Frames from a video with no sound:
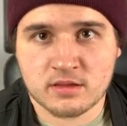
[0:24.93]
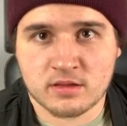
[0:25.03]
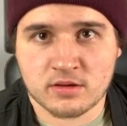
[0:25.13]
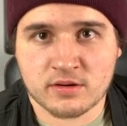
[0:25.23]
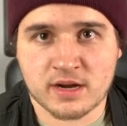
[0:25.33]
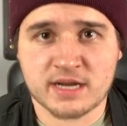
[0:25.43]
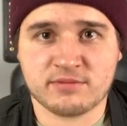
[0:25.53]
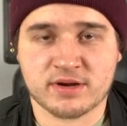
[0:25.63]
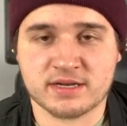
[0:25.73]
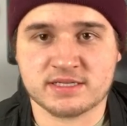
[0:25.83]
Alrighty,
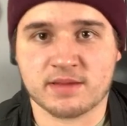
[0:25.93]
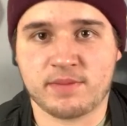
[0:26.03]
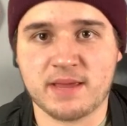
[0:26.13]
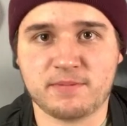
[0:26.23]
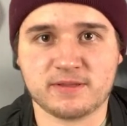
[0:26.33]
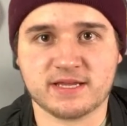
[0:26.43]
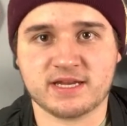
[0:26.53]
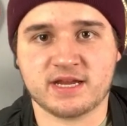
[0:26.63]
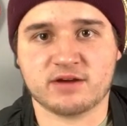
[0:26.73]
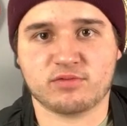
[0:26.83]
we're getting some people in
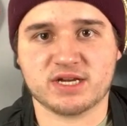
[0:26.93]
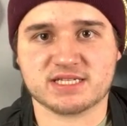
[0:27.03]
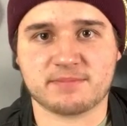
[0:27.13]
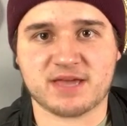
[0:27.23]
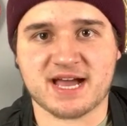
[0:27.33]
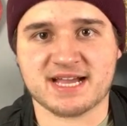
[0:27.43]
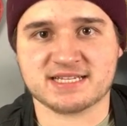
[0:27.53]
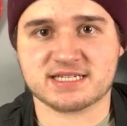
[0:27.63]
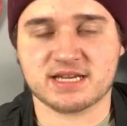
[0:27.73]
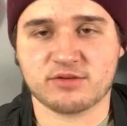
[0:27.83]
here. What is up,
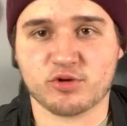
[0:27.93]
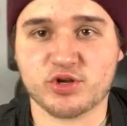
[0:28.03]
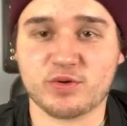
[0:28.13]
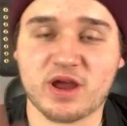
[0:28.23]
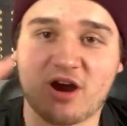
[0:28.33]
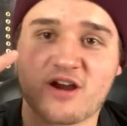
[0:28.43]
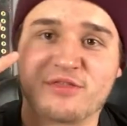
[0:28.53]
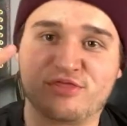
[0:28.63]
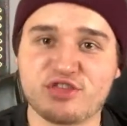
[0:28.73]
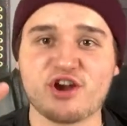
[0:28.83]
guys? We're doing our
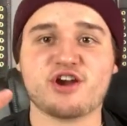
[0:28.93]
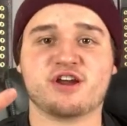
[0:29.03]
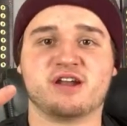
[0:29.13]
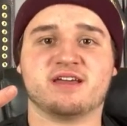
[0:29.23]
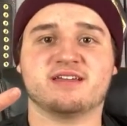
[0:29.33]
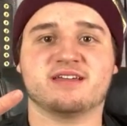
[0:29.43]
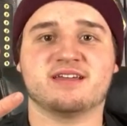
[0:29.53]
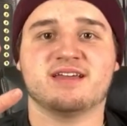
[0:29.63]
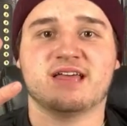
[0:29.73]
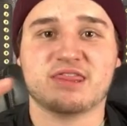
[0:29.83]
3
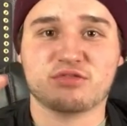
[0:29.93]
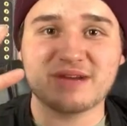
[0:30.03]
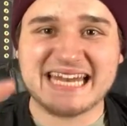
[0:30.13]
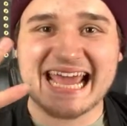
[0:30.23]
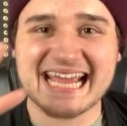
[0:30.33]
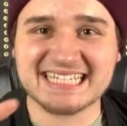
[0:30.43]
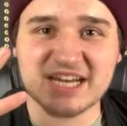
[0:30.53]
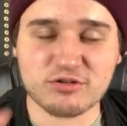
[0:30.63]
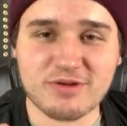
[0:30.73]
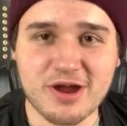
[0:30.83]
days in
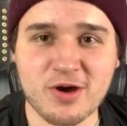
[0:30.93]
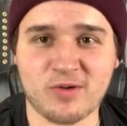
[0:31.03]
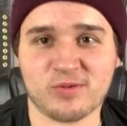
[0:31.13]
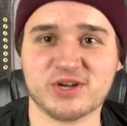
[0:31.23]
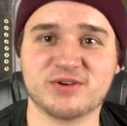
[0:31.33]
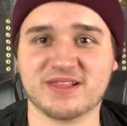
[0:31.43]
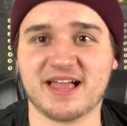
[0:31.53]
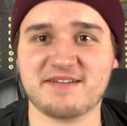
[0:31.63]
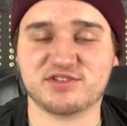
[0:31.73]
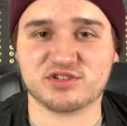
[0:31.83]
a row. We're doing
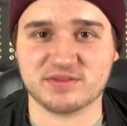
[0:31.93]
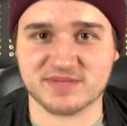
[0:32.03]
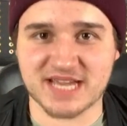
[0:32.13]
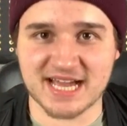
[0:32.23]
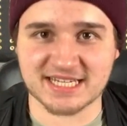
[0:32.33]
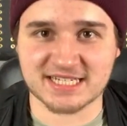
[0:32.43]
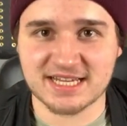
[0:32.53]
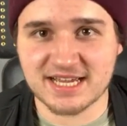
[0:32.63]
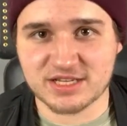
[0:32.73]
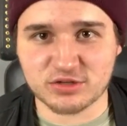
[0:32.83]
live streams, guys.
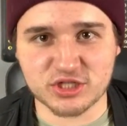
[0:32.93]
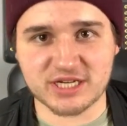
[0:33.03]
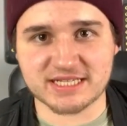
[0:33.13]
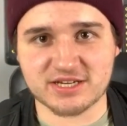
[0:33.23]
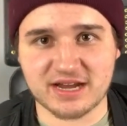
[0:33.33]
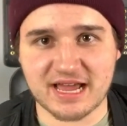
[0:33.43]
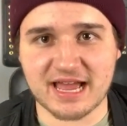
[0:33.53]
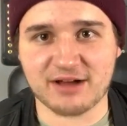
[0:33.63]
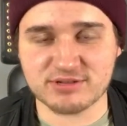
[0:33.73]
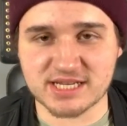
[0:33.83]
I told you yesterday
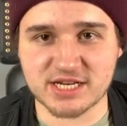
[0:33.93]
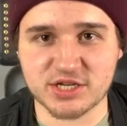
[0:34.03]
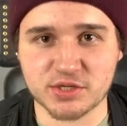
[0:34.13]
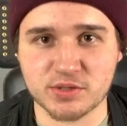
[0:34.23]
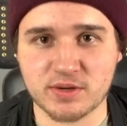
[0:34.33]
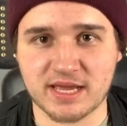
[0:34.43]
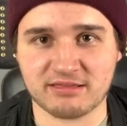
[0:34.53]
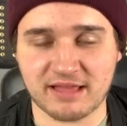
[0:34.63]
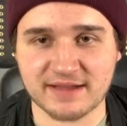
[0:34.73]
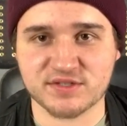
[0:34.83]
I was going to do a
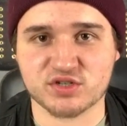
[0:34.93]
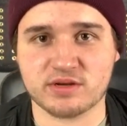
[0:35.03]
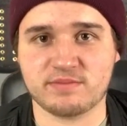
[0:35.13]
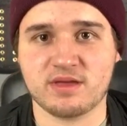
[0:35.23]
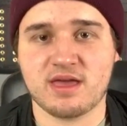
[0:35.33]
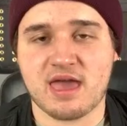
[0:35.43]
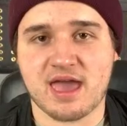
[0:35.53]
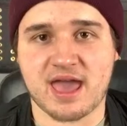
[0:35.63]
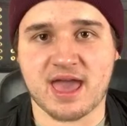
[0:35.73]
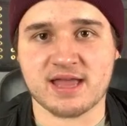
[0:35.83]
live stream,
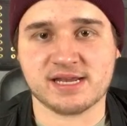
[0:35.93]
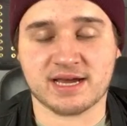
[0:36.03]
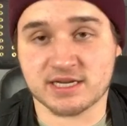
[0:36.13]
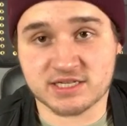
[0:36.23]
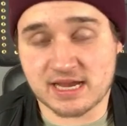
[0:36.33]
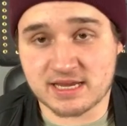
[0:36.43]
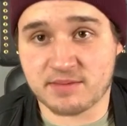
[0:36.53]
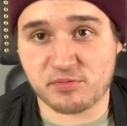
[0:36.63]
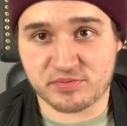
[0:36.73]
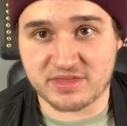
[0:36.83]
and I just had to come
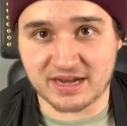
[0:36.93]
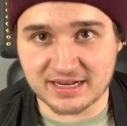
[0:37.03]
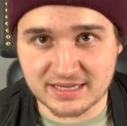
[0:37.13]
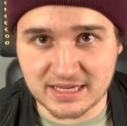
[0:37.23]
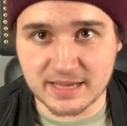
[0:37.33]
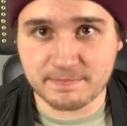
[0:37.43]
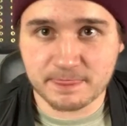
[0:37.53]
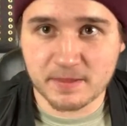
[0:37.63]
up with an idea.